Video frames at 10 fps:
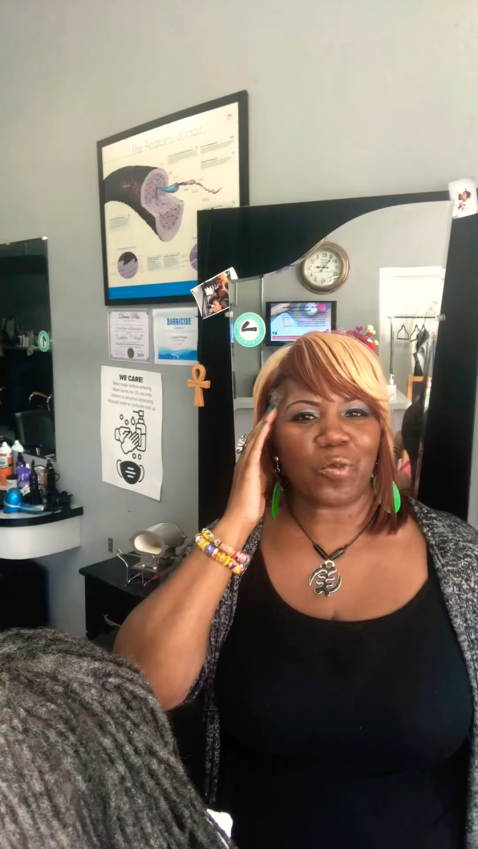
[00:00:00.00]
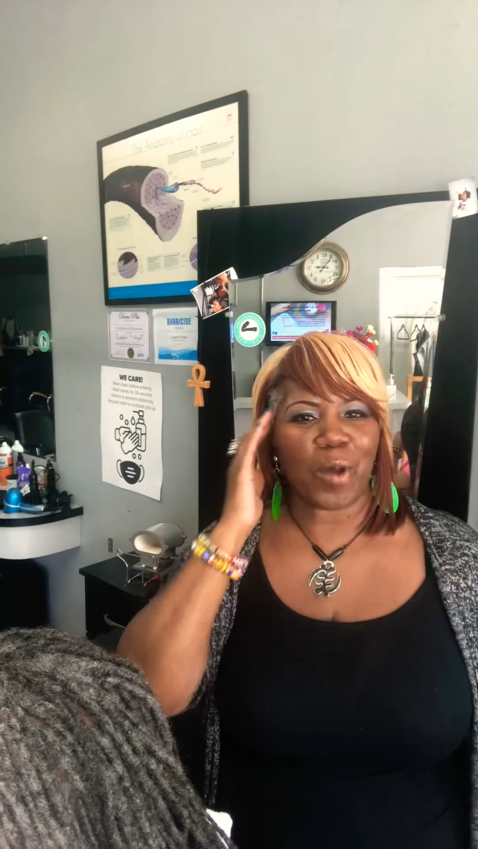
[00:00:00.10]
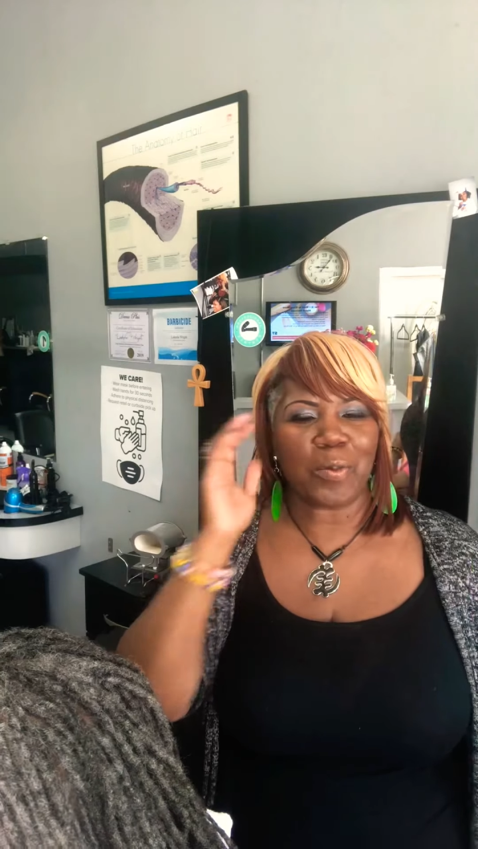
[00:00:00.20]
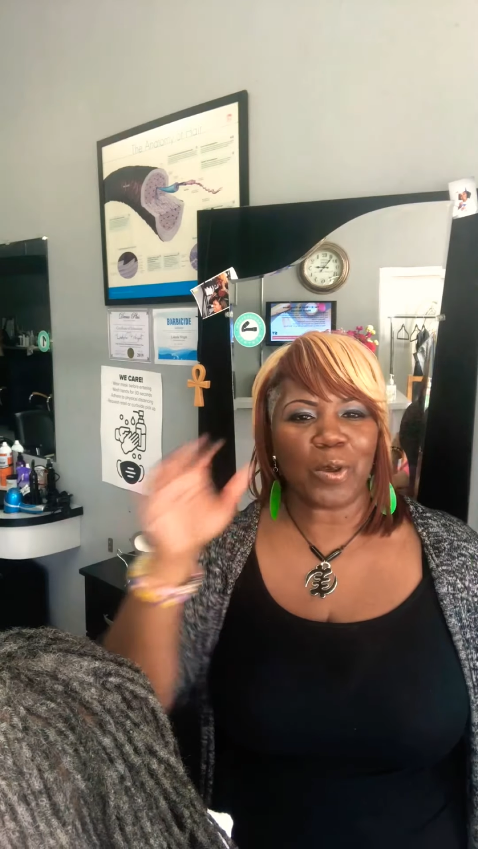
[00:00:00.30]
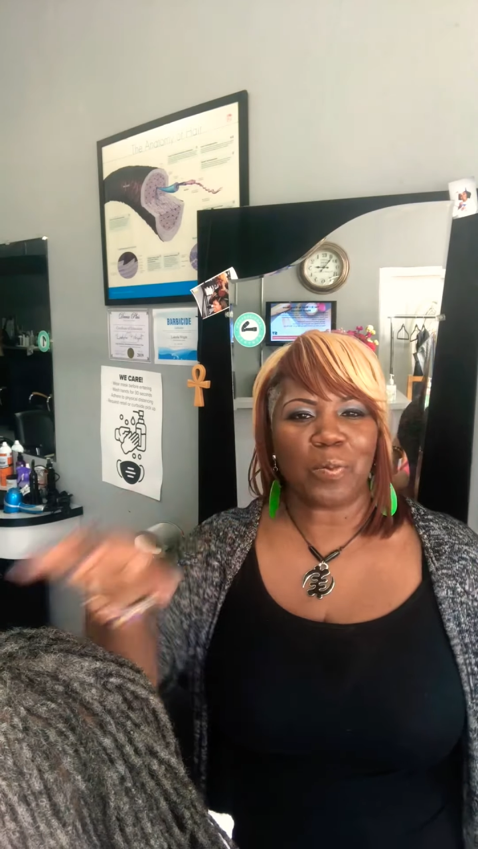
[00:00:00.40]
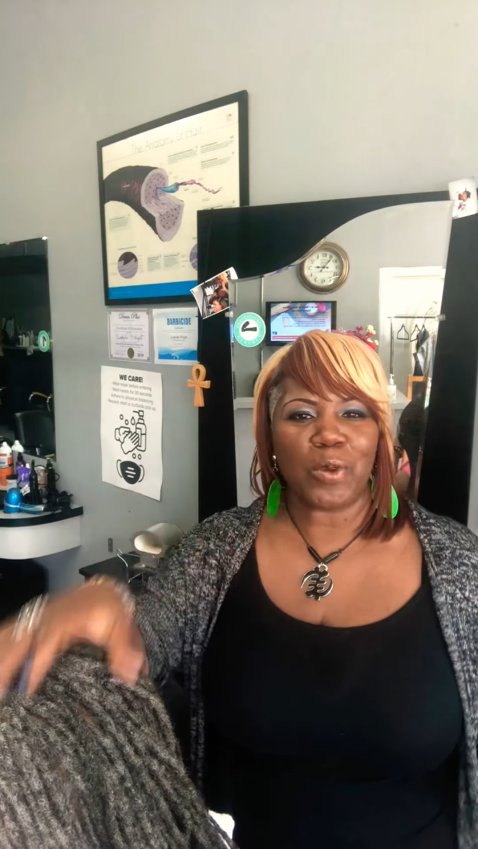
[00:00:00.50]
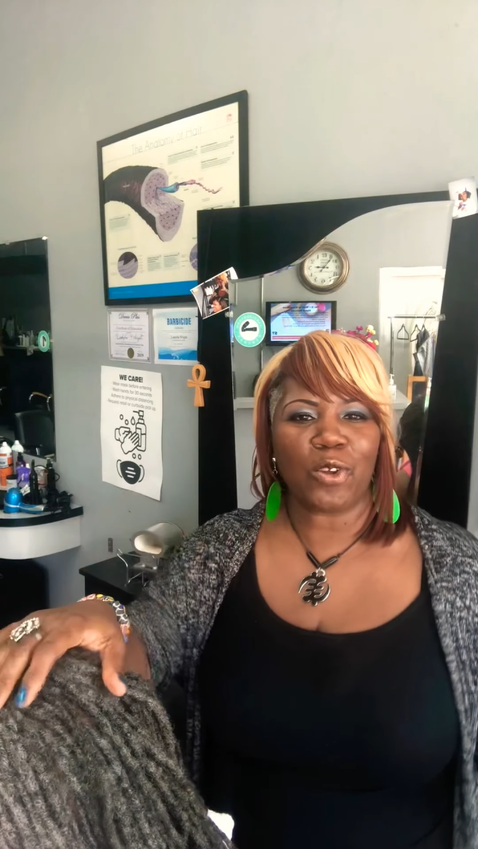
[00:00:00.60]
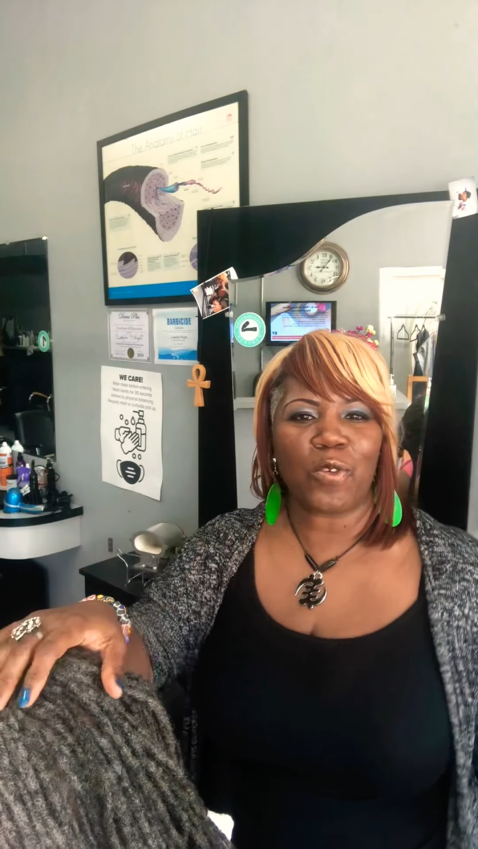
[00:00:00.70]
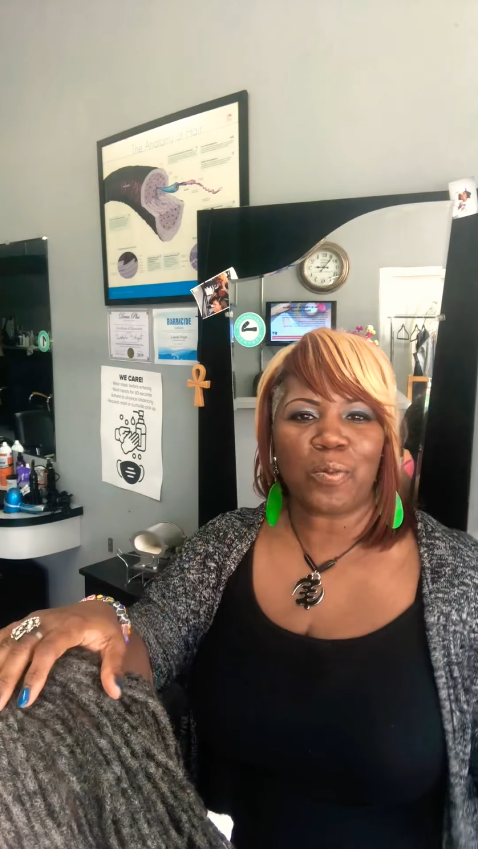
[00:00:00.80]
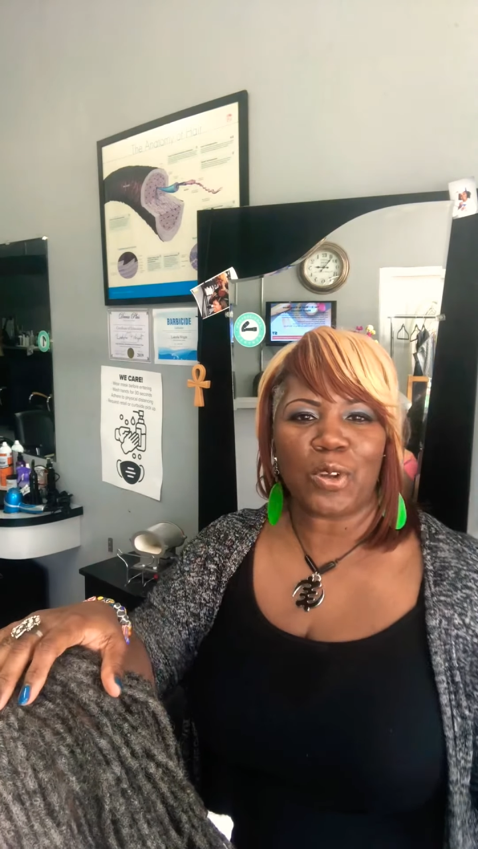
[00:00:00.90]
rub your
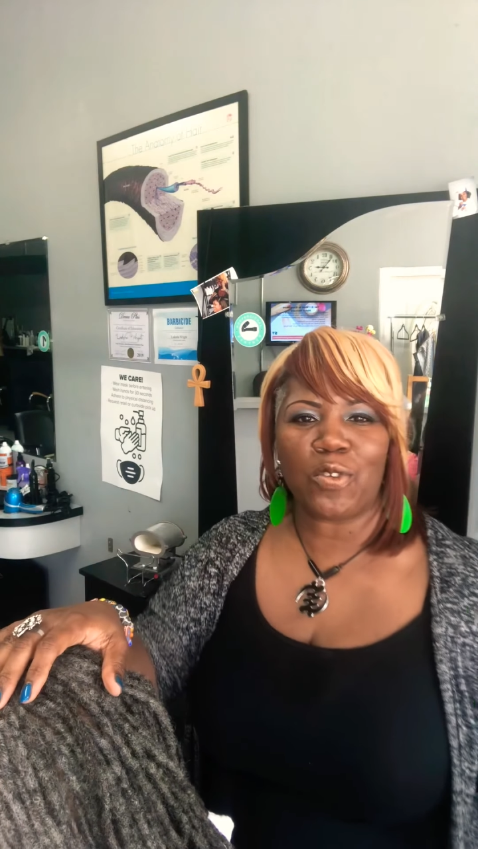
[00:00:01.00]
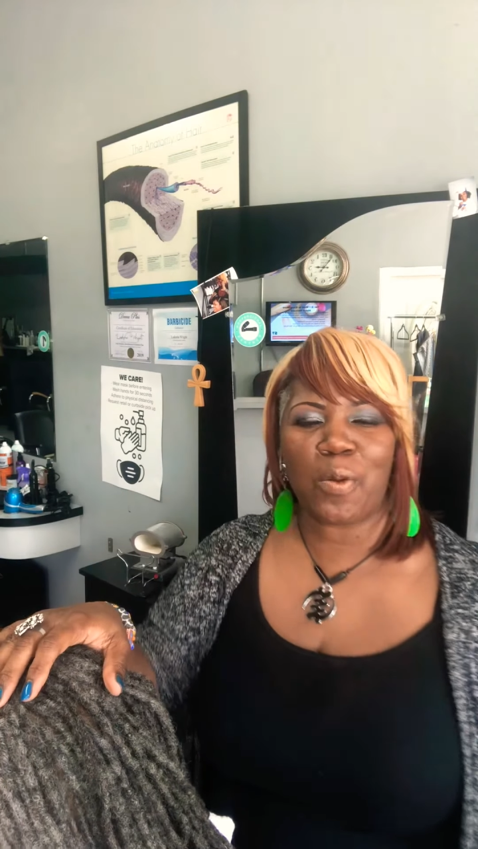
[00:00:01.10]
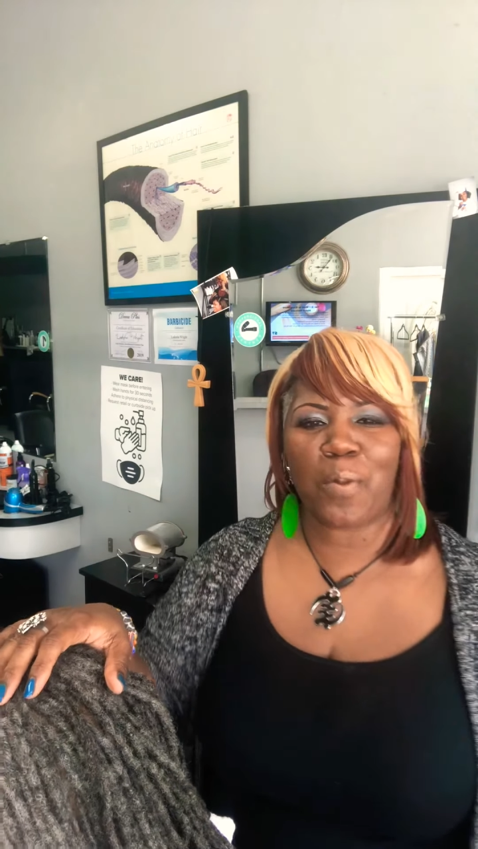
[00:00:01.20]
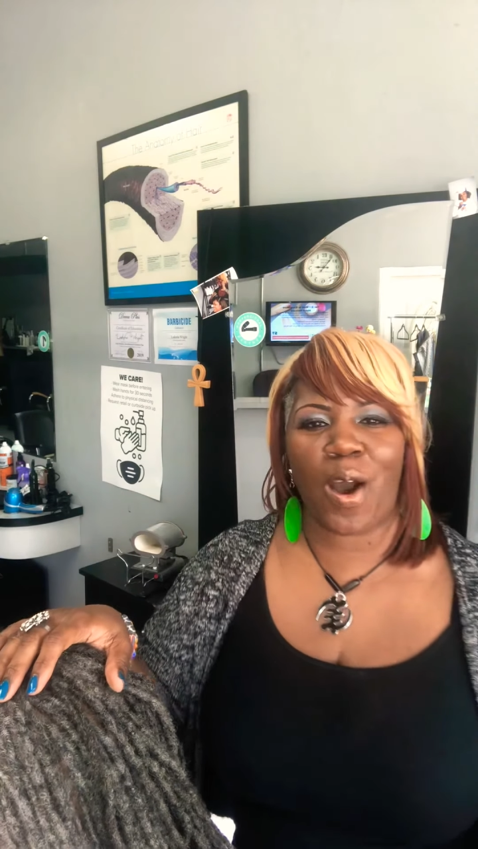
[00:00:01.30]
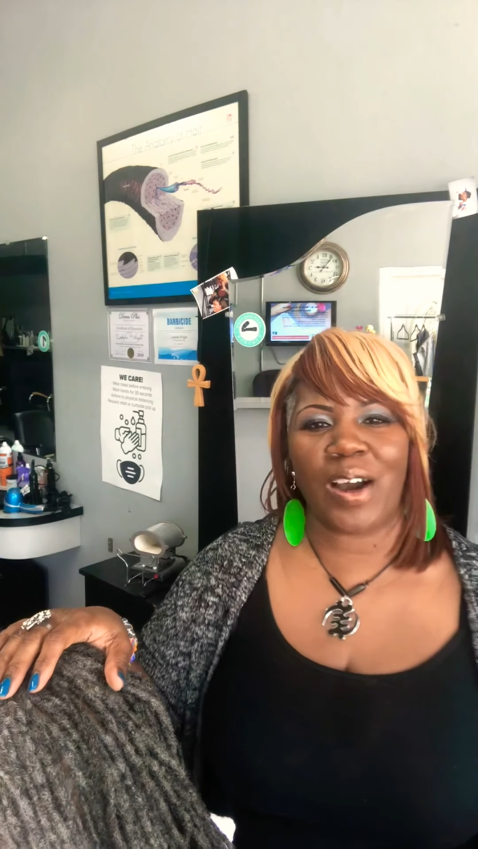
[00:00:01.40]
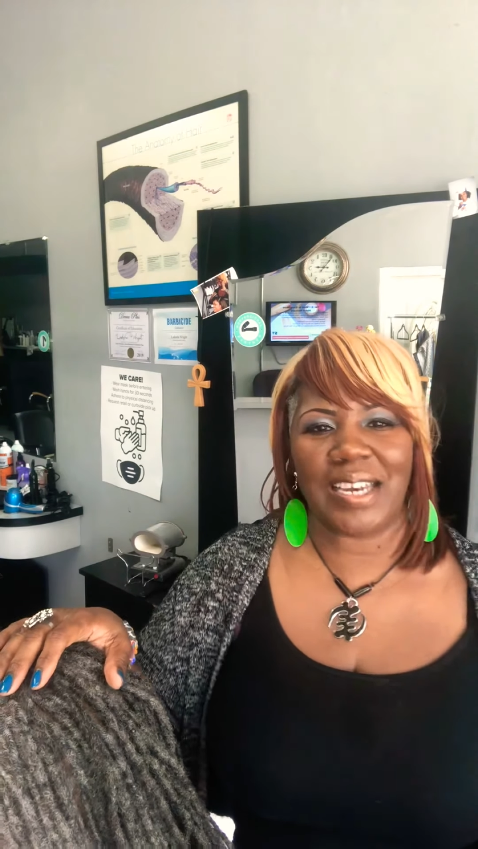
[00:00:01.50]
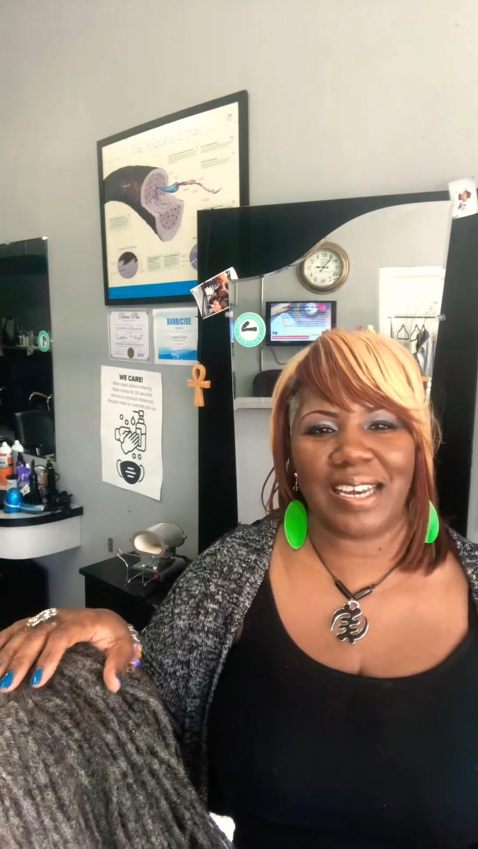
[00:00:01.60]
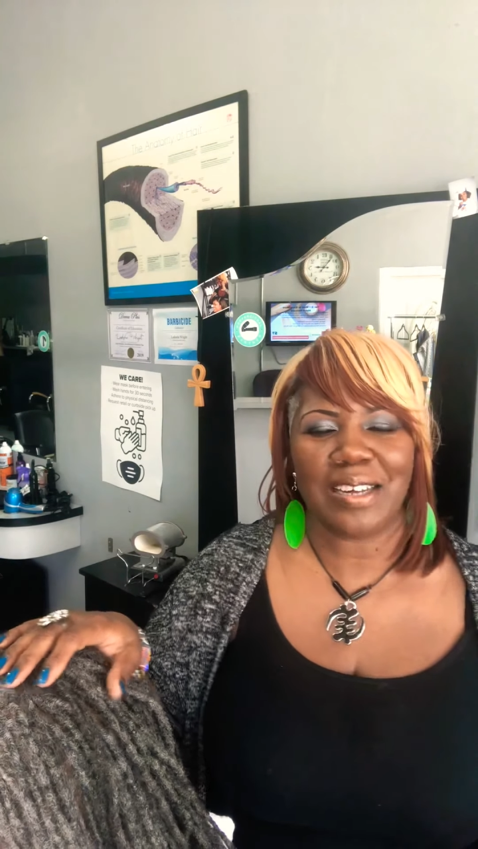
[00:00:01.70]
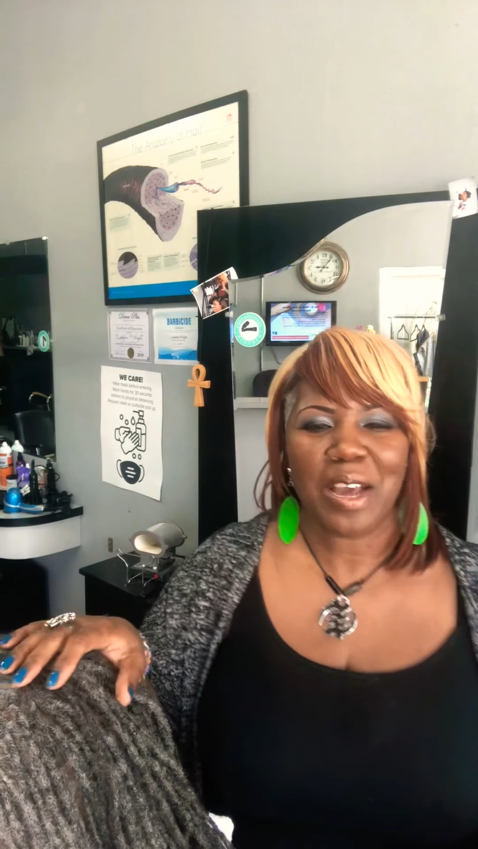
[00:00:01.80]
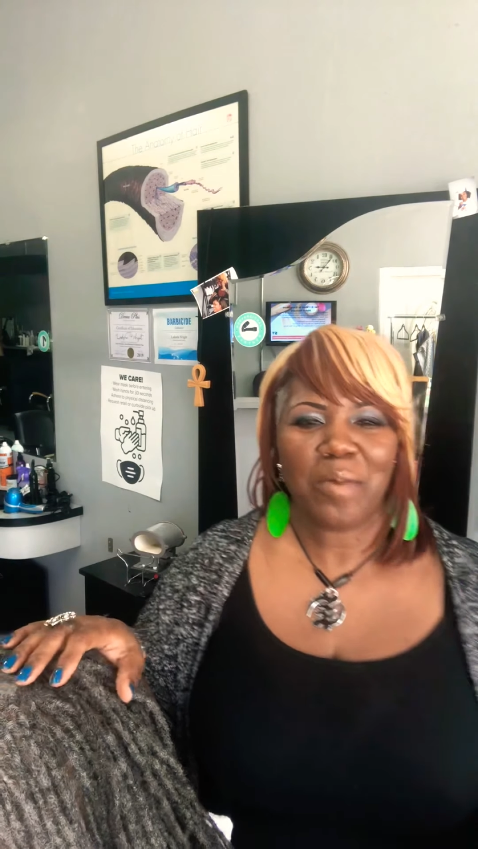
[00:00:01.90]
beautiful, beautiful bald head